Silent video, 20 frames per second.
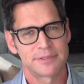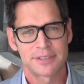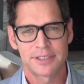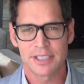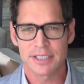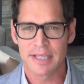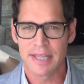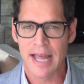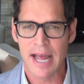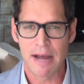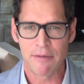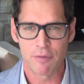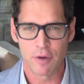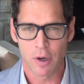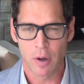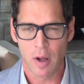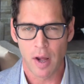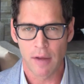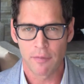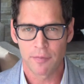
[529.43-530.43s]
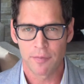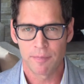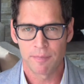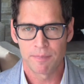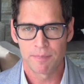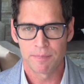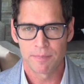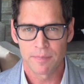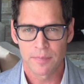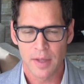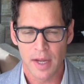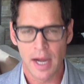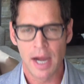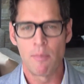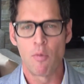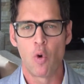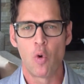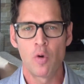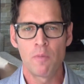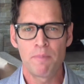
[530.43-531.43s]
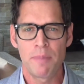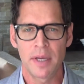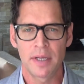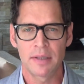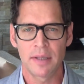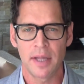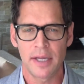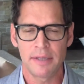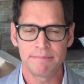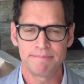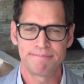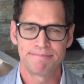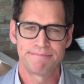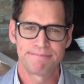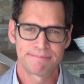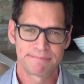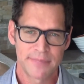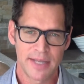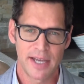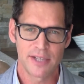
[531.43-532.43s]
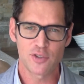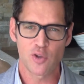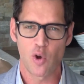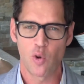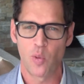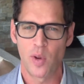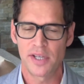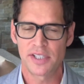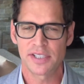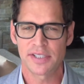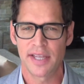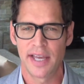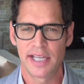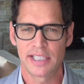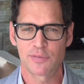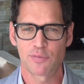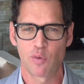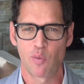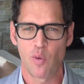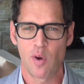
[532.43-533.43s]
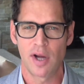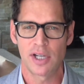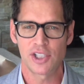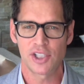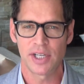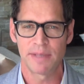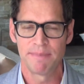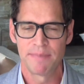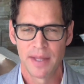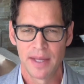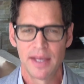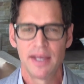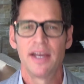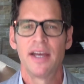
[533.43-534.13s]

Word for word: just laugh it off. I'm Owen Bigland. As always, thanks for watching.